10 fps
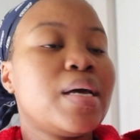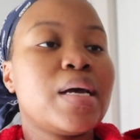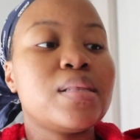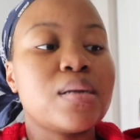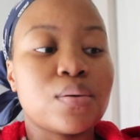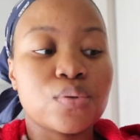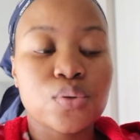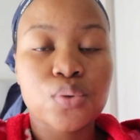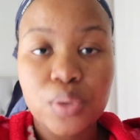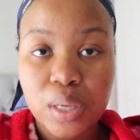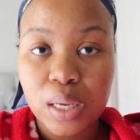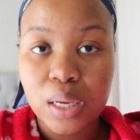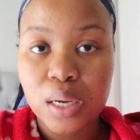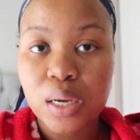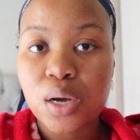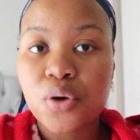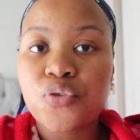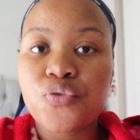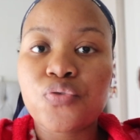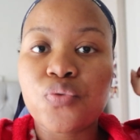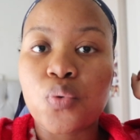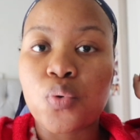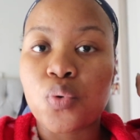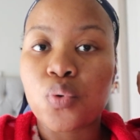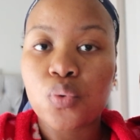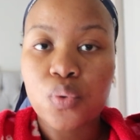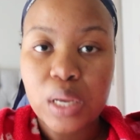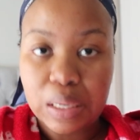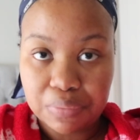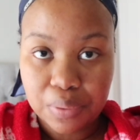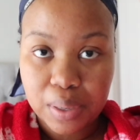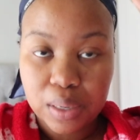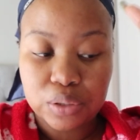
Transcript: and then I was cooking for everyone.